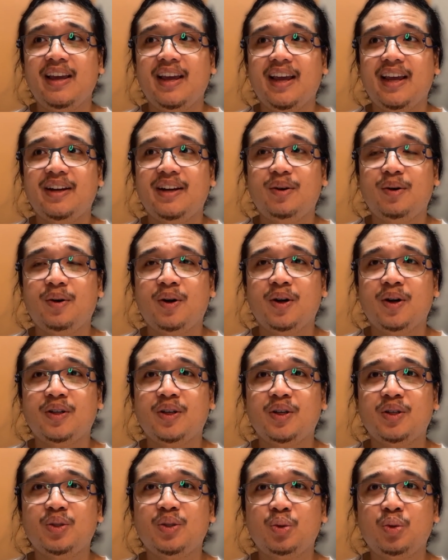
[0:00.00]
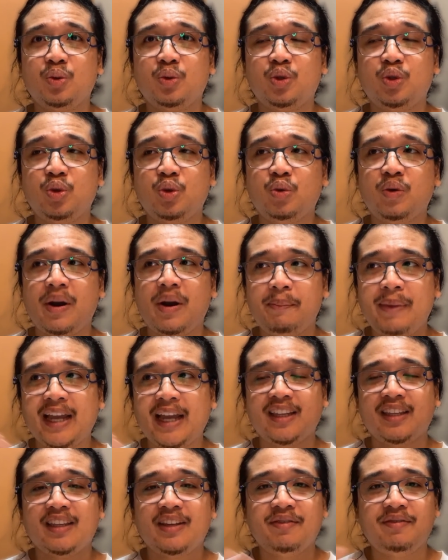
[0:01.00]
in order to do
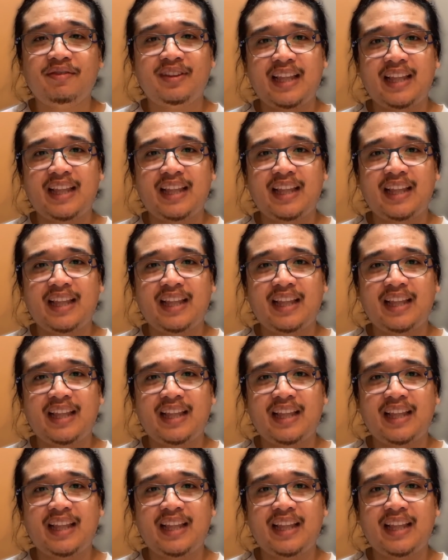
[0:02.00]
repetitive